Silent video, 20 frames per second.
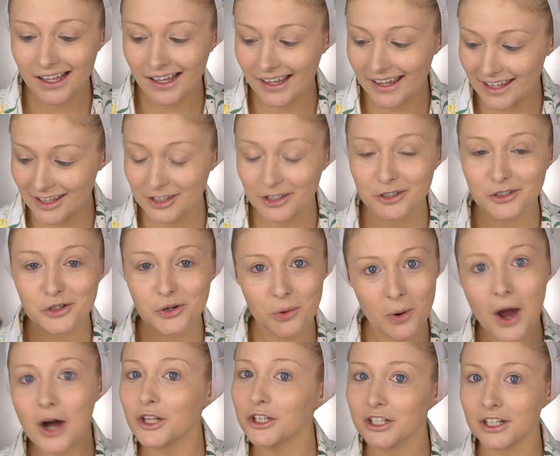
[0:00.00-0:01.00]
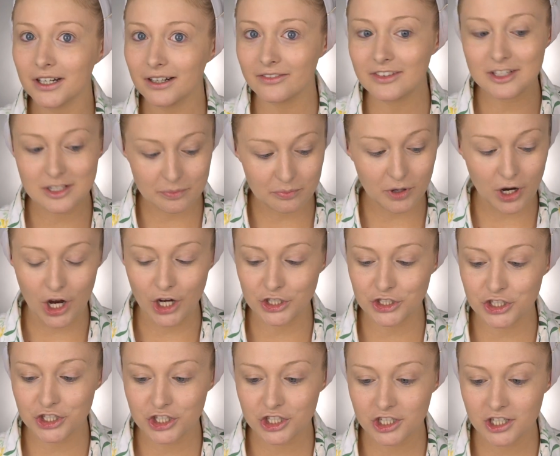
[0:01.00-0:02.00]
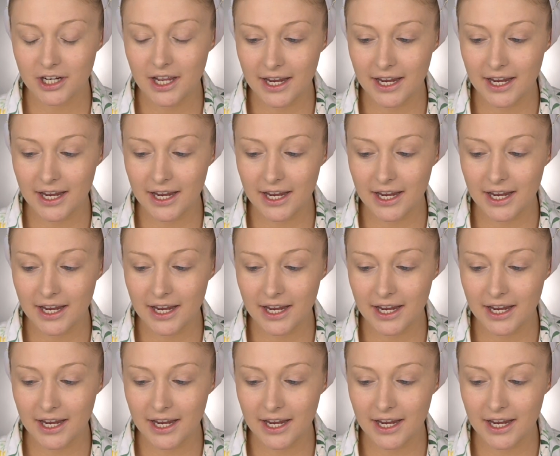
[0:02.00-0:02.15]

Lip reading: in the quality of this brush.